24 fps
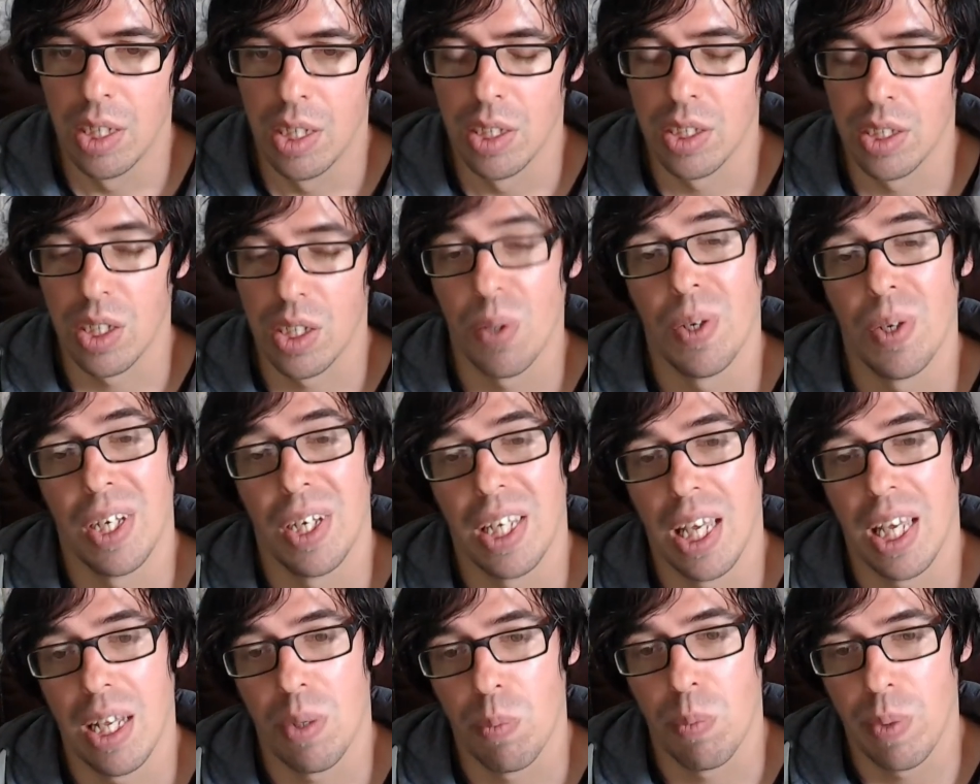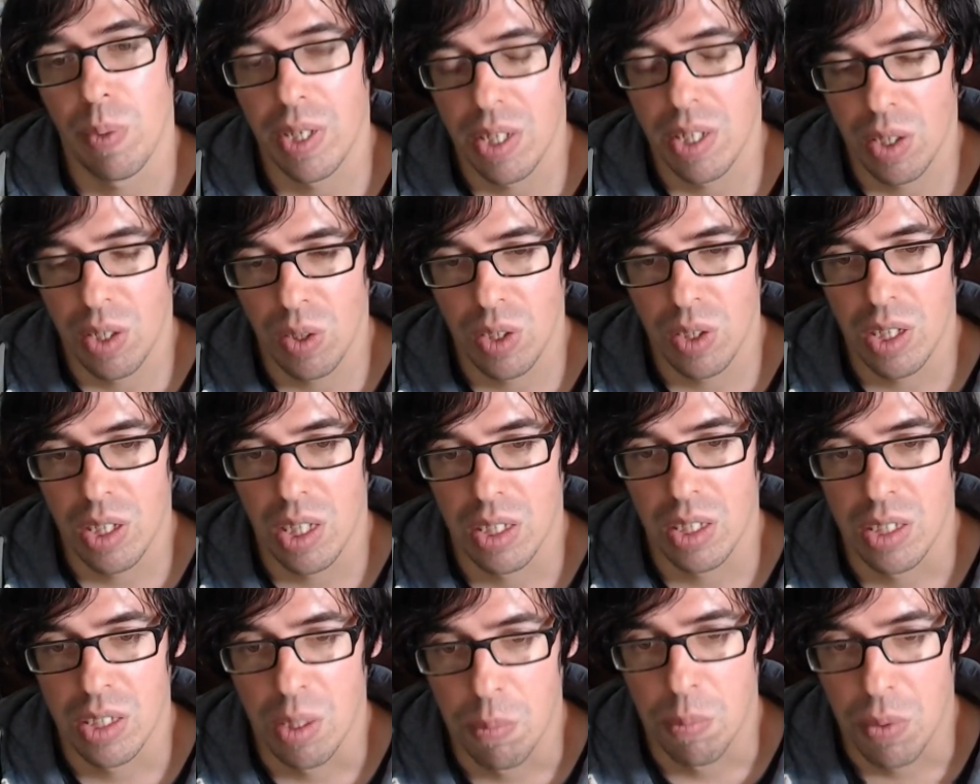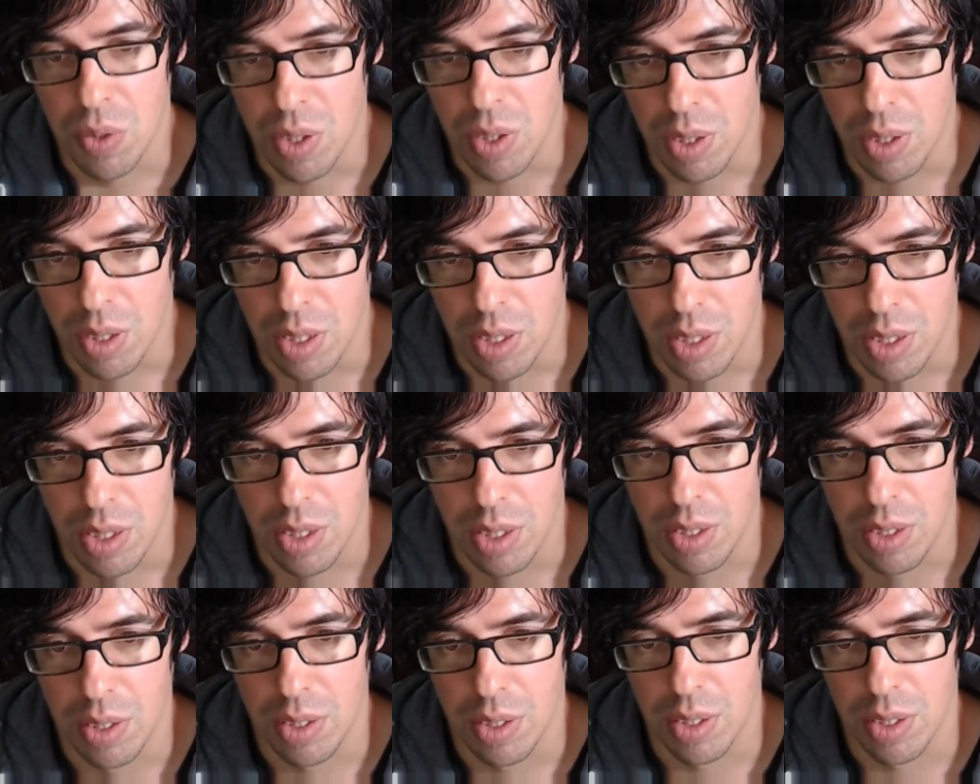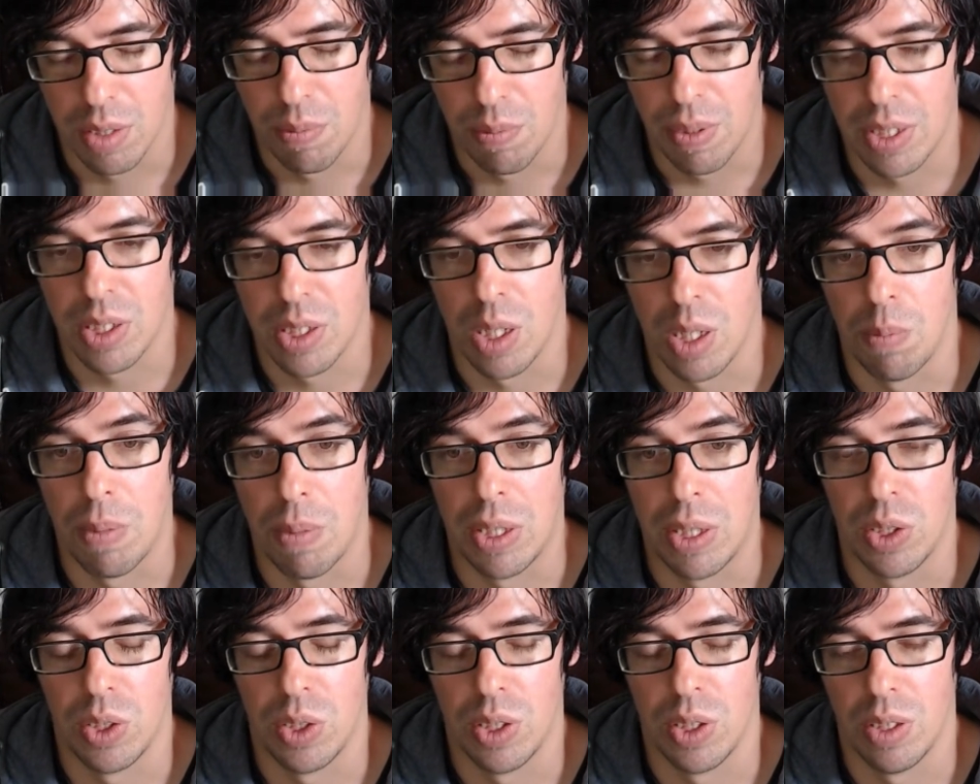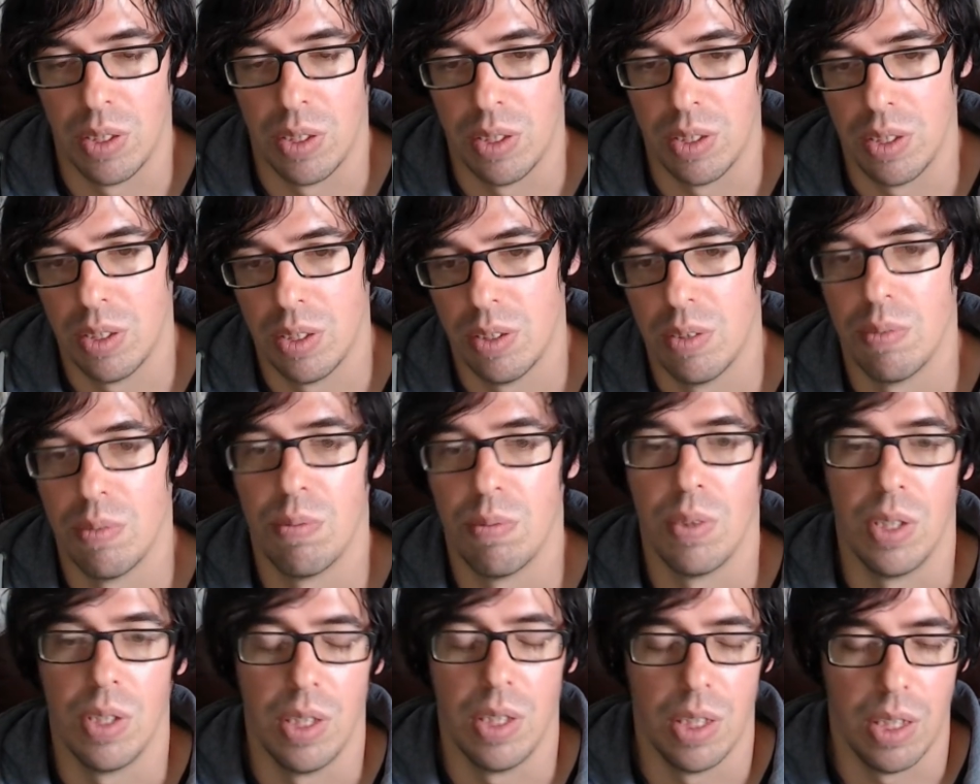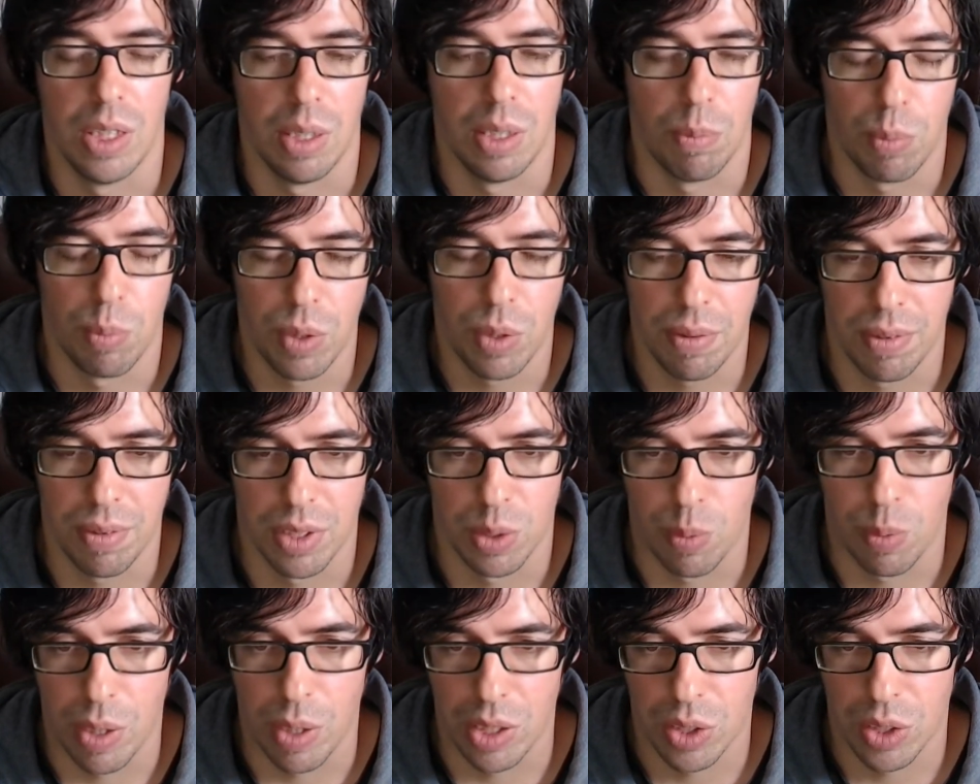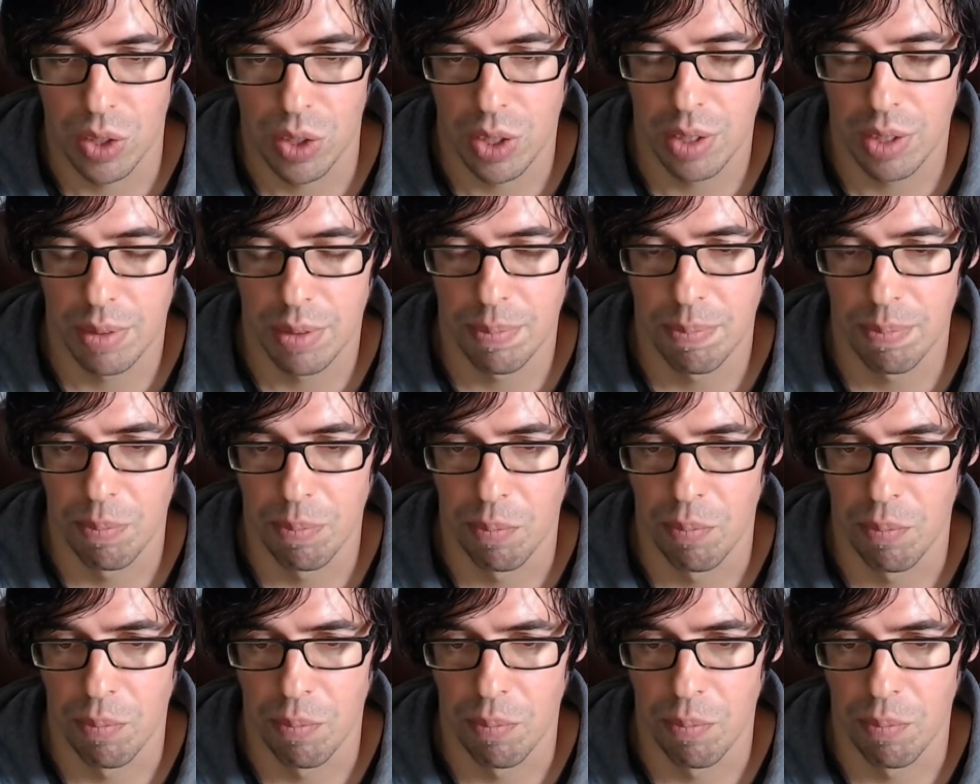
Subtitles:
So again, we can look at some of the things I mentioned for the previous question.